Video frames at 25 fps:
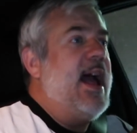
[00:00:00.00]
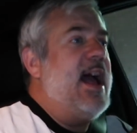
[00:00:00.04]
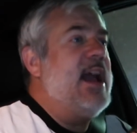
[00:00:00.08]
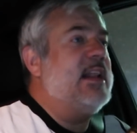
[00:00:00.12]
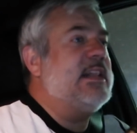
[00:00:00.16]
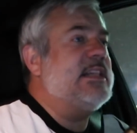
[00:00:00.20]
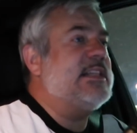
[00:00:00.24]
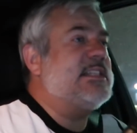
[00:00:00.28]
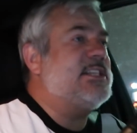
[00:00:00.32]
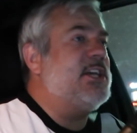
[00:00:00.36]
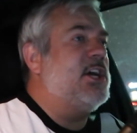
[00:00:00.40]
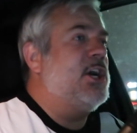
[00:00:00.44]

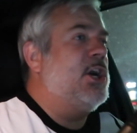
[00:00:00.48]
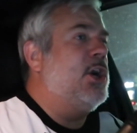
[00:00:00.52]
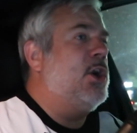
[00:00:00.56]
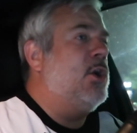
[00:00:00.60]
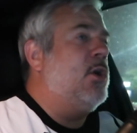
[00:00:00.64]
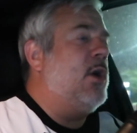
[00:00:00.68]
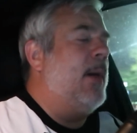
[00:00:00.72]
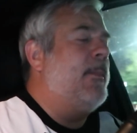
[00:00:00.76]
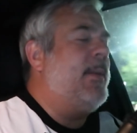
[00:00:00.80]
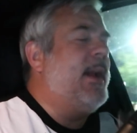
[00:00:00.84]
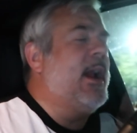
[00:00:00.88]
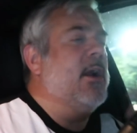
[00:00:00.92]
And
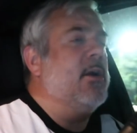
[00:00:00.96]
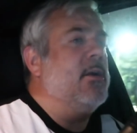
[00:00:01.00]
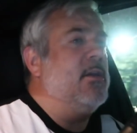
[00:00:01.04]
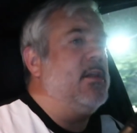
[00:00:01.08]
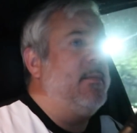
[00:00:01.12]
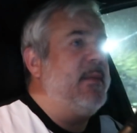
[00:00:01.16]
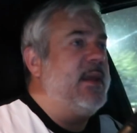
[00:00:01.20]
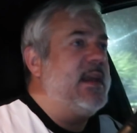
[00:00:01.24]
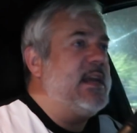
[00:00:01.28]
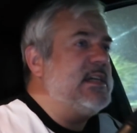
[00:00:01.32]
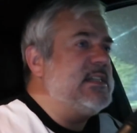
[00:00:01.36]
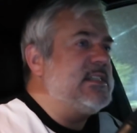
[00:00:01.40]
so
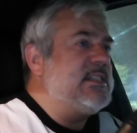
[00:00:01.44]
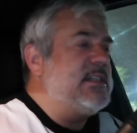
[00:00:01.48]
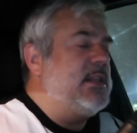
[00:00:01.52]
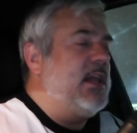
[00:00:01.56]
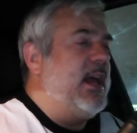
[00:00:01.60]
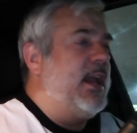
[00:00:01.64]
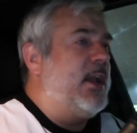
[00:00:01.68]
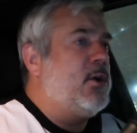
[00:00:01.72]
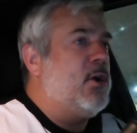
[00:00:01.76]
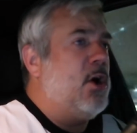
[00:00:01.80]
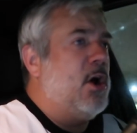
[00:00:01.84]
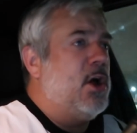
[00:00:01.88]
apparently because it
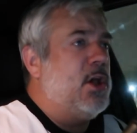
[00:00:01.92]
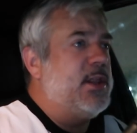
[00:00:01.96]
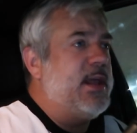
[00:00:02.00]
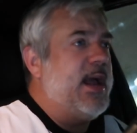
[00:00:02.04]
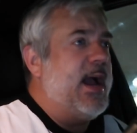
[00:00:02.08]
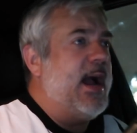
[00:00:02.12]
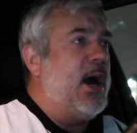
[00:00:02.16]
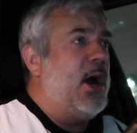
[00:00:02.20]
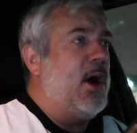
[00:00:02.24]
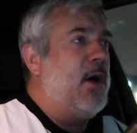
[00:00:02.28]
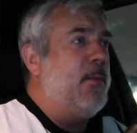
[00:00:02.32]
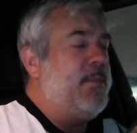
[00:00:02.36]
like called
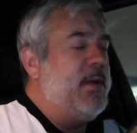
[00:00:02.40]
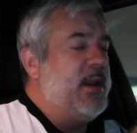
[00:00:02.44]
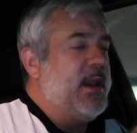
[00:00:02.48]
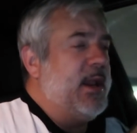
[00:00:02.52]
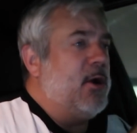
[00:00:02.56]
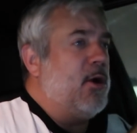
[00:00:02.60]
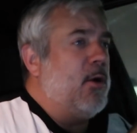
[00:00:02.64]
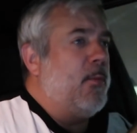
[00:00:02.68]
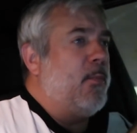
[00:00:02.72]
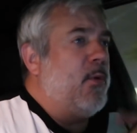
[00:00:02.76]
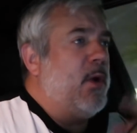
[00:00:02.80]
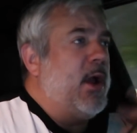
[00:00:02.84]
out
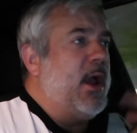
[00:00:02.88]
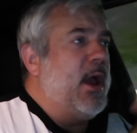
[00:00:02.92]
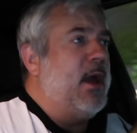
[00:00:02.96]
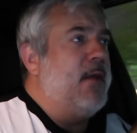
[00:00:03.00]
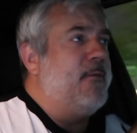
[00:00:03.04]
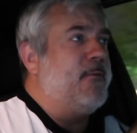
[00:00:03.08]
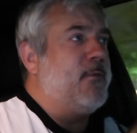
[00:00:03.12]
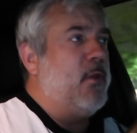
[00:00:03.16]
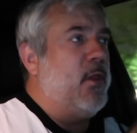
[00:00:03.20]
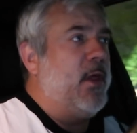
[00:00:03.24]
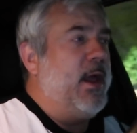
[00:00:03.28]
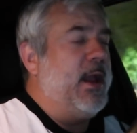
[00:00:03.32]
Panera
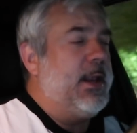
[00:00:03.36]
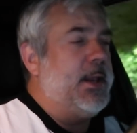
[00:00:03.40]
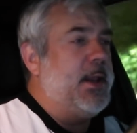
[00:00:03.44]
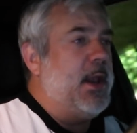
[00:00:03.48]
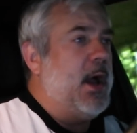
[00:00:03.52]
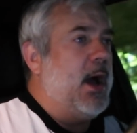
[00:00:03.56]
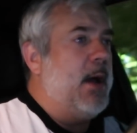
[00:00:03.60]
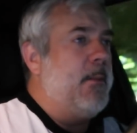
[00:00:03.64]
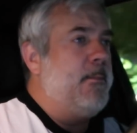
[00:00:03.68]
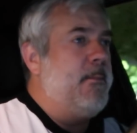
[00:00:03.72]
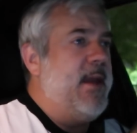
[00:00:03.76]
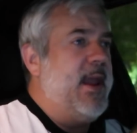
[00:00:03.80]
Bread for like
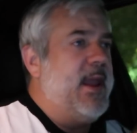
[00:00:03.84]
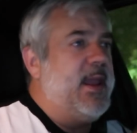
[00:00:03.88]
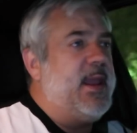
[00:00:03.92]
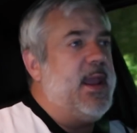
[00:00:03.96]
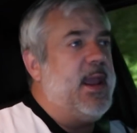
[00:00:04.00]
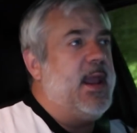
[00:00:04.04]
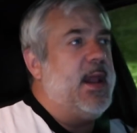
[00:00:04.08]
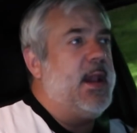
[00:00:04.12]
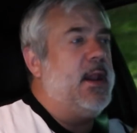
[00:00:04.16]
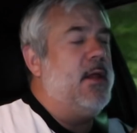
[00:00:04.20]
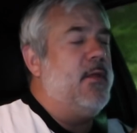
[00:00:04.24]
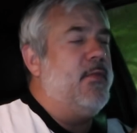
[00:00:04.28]
not
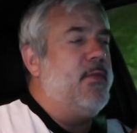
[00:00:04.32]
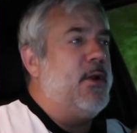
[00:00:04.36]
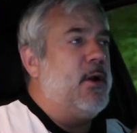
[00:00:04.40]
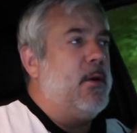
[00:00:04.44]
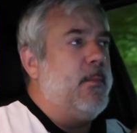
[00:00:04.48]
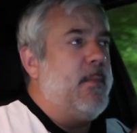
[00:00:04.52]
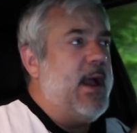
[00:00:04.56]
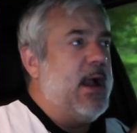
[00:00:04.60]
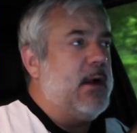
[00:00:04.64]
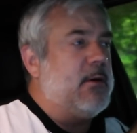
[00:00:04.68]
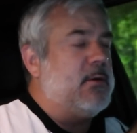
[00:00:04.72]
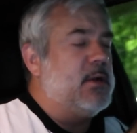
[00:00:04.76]
making
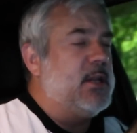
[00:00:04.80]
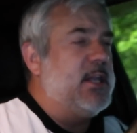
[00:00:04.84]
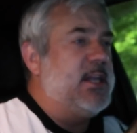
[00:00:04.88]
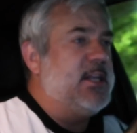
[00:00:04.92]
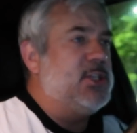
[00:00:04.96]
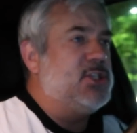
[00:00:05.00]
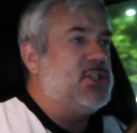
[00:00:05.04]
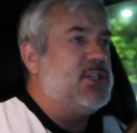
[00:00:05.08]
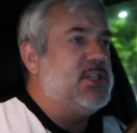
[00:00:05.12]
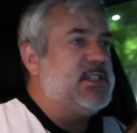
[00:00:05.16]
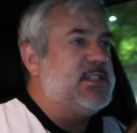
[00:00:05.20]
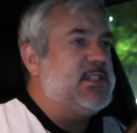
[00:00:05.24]
their macaroni
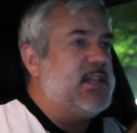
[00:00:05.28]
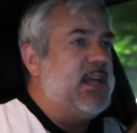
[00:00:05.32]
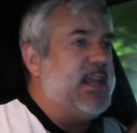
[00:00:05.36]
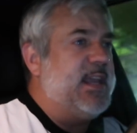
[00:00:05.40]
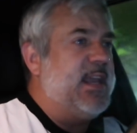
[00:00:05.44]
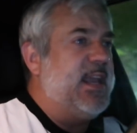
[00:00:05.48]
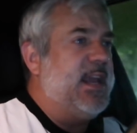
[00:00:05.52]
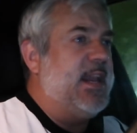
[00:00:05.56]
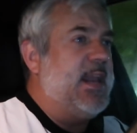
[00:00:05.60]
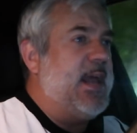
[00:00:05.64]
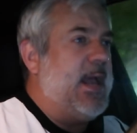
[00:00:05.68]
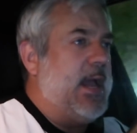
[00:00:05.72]
and cheese like
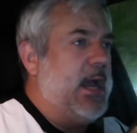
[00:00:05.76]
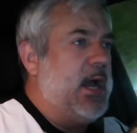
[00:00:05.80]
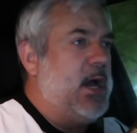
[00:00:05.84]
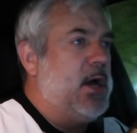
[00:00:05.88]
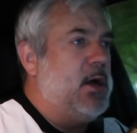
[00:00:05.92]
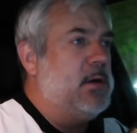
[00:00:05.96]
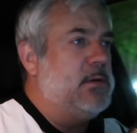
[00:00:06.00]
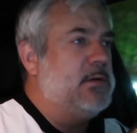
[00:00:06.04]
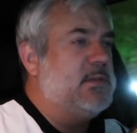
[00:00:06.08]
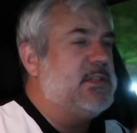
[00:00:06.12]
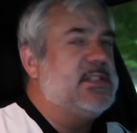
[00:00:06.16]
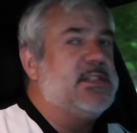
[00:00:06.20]

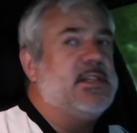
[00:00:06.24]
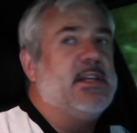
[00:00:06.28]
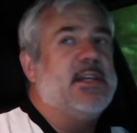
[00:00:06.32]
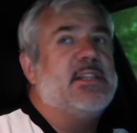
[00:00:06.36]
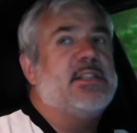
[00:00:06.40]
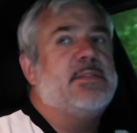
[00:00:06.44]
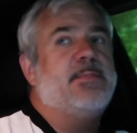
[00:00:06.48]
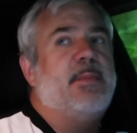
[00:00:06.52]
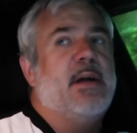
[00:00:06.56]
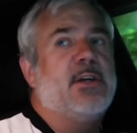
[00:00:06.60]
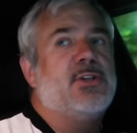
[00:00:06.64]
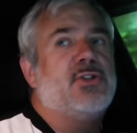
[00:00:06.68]
in-house,
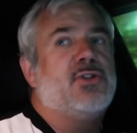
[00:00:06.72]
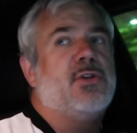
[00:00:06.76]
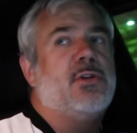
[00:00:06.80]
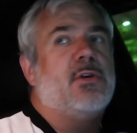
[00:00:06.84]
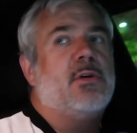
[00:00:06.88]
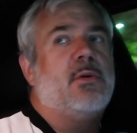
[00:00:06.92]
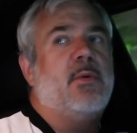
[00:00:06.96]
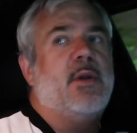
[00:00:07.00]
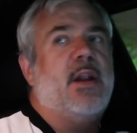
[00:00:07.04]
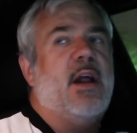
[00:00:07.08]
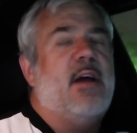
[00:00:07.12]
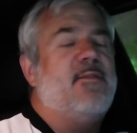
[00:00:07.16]
like special
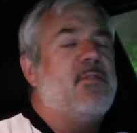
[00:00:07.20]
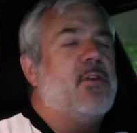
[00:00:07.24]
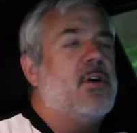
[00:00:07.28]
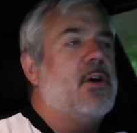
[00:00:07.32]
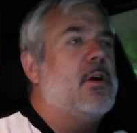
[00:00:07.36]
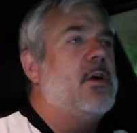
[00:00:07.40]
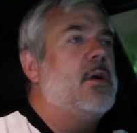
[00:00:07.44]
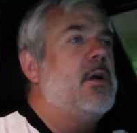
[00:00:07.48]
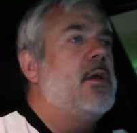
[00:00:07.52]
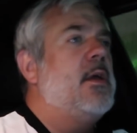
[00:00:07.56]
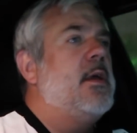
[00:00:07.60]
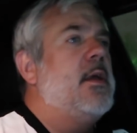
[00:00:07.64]
or
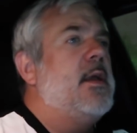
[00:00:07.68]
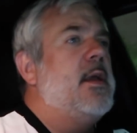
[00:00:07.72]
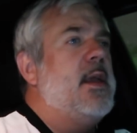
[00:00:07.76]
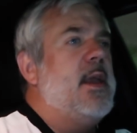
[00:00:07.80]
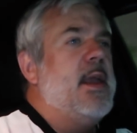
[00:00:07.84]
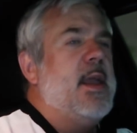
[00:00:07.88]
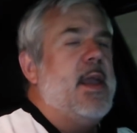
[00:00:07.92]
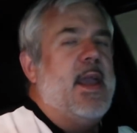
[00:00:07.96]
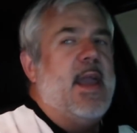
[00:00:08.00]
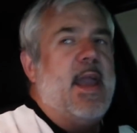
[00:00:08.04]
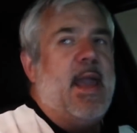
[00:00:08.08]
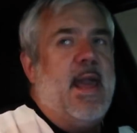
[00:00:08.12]
whatever.
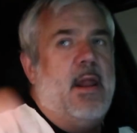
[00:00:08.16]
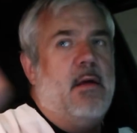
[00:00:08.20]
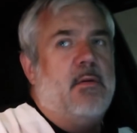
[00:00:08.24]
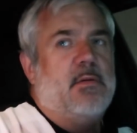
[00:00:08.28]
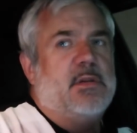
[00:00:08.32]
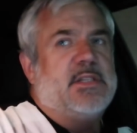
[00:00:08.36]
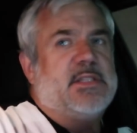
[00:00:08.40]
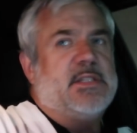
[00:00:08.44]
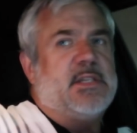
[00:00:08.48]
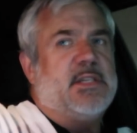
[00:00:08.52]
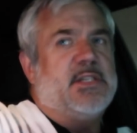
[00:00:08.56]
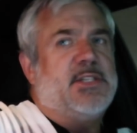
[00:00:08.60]
And it
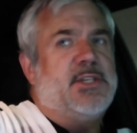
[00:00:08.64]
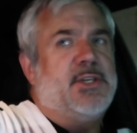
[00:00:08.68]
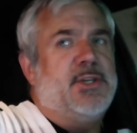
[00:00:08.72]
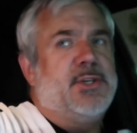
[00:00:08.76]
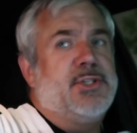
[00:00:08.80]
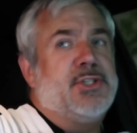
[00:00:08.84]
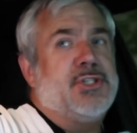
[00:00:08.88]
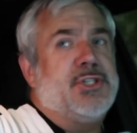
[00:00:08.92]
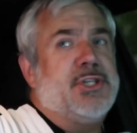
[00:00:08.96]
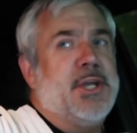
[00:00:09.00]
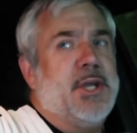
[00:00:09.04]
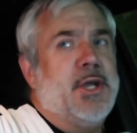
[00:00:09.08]
was this
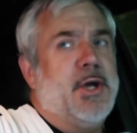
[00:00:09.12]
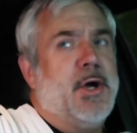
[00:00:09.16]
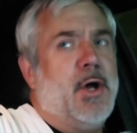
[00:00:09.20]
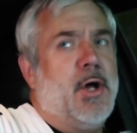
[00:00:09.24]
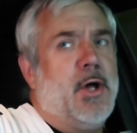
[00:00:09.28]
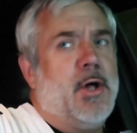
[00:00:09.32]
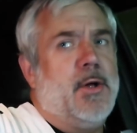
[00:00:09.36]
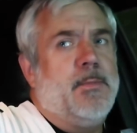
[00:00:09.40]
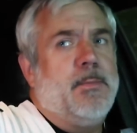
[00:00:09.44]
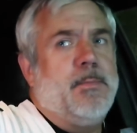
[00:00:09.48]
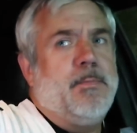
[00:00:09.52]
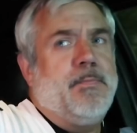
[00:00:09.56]
huge
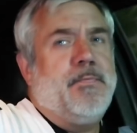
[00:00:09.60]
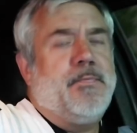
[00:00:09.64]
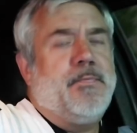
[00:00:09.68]
deal.